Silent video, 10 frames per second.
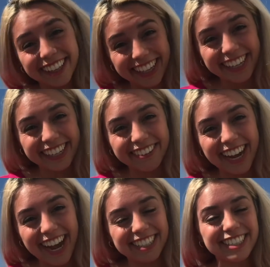Thank you,
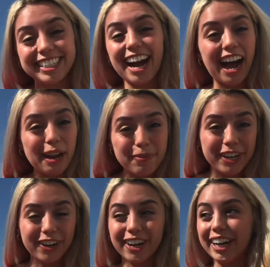Nash. Yeah, I'm
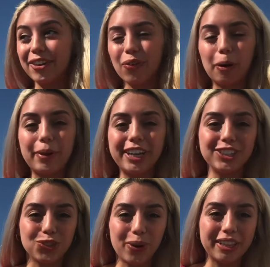here in Norman
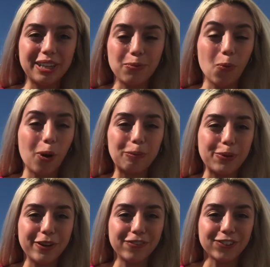enjoying the
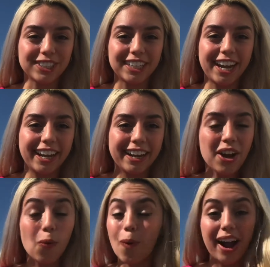warm, beautiful sun
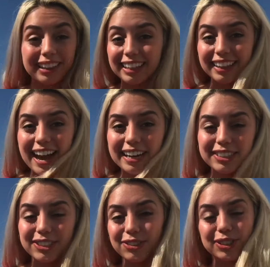while it lasts.